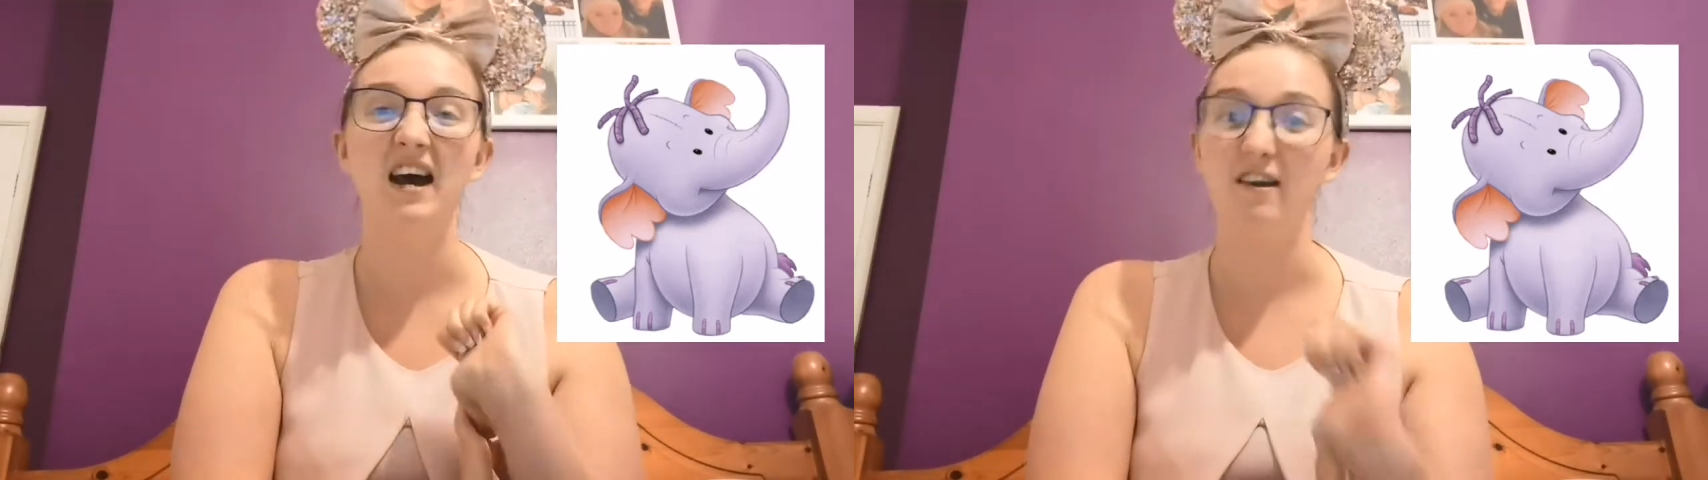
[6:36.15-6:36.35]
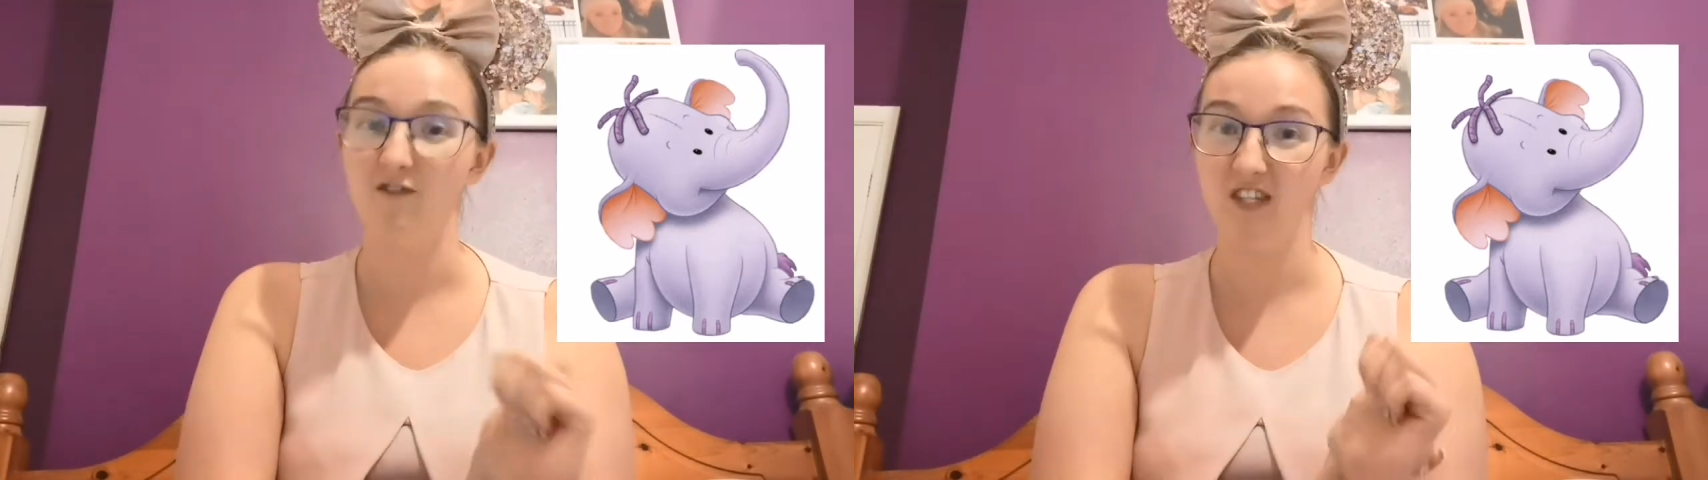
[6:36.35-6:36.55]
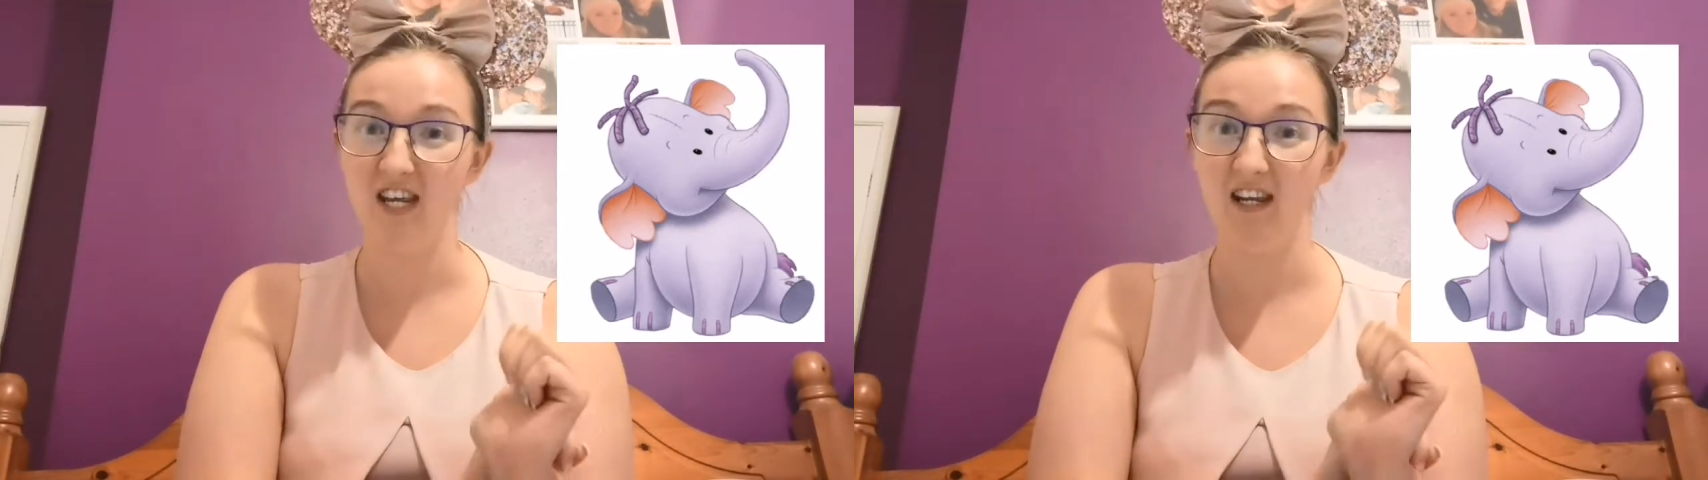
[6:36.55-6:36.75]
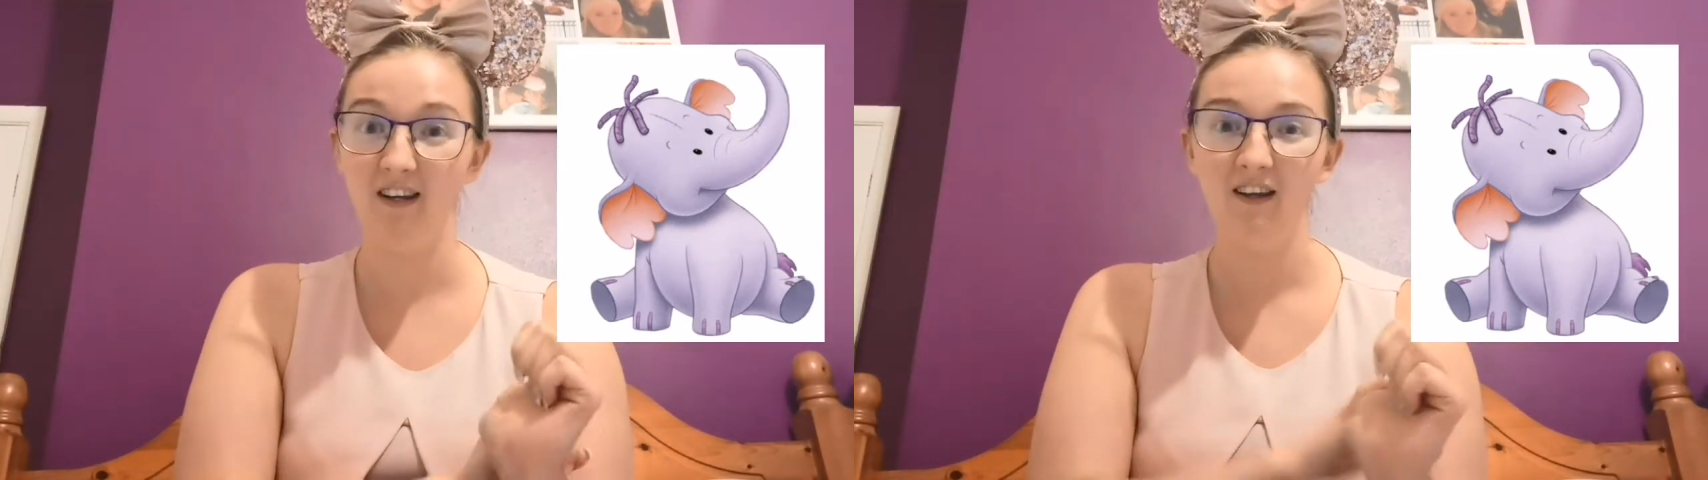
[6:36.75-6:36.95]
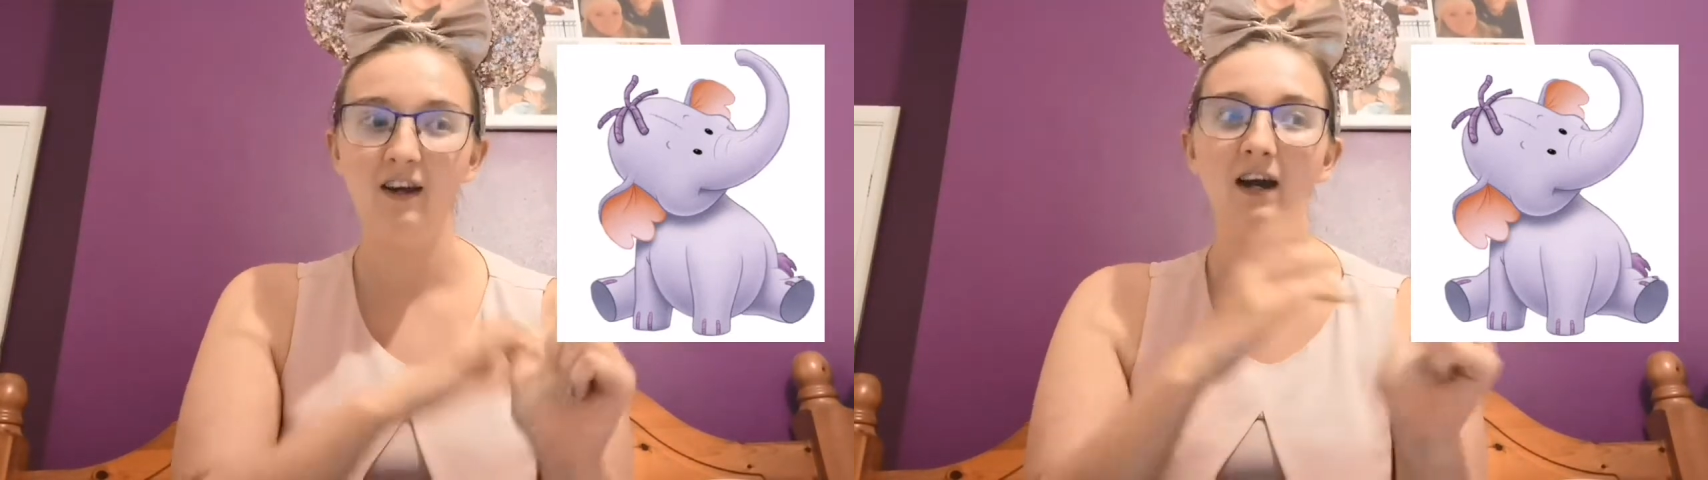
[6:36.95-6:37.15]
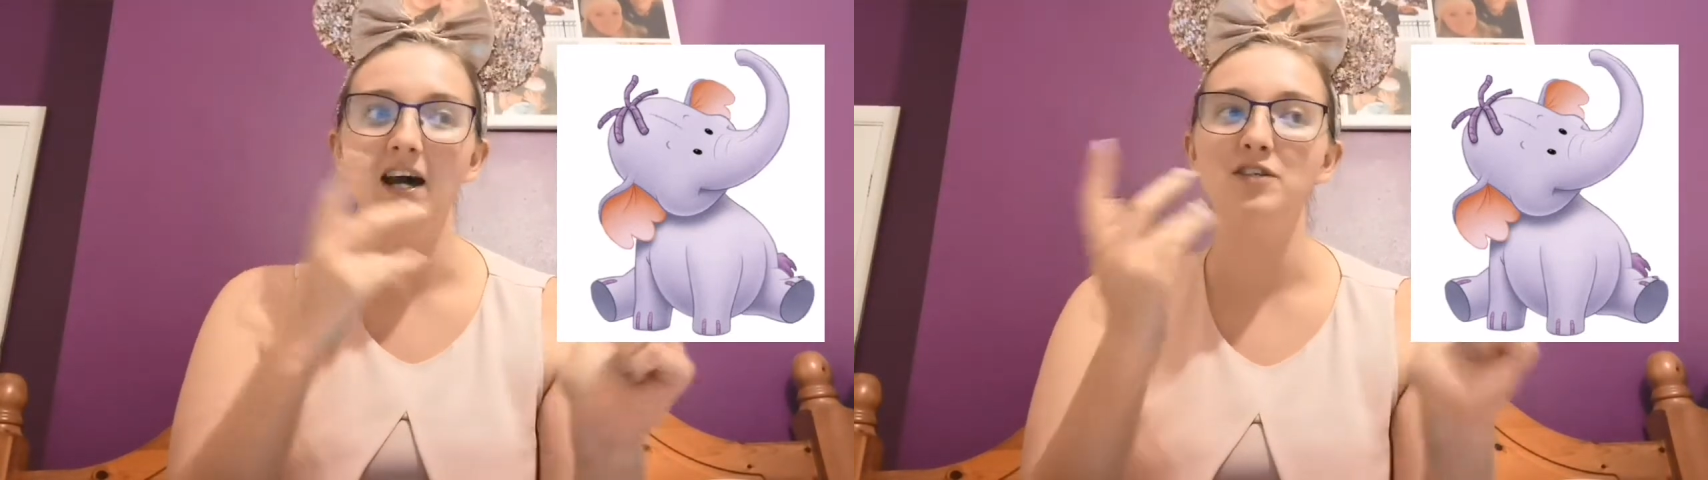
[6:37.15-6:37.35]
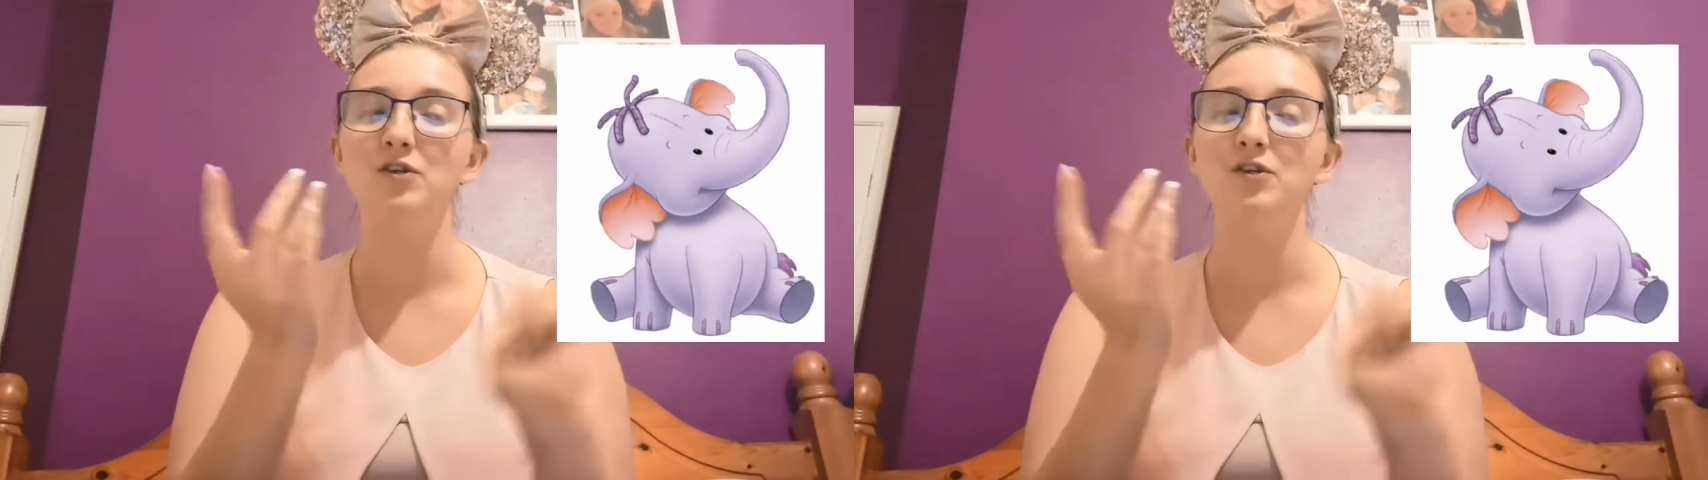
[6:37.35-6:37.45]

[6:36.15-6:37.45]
I've seen. I